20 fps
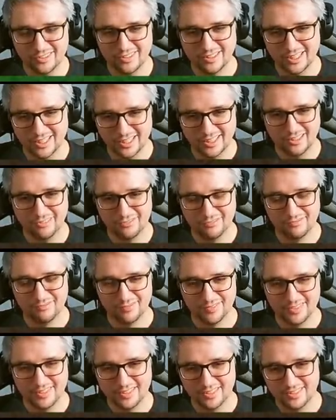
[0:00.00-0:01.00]
like if,
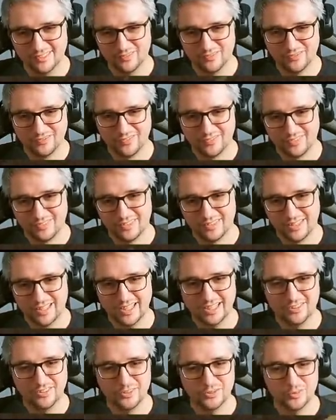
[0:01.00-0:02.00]

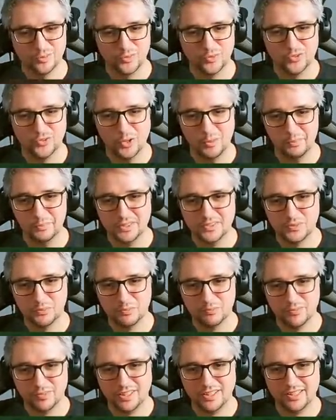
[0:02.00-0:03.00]
I don't know, zombies
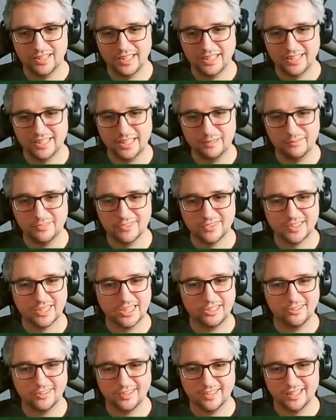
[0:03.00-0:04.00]
in that game
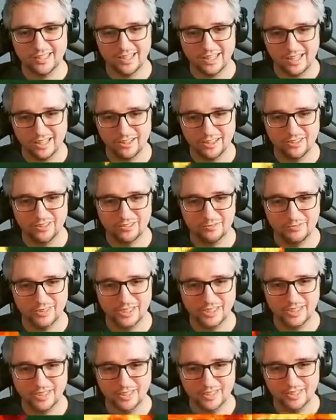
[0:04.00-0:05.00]
scared the hell out of
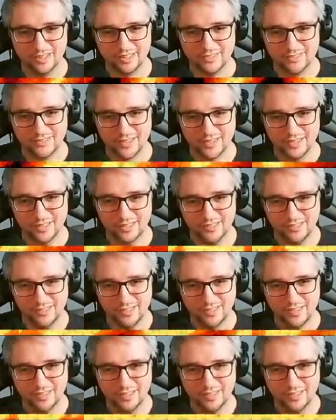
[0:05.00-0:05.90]
me as a kid.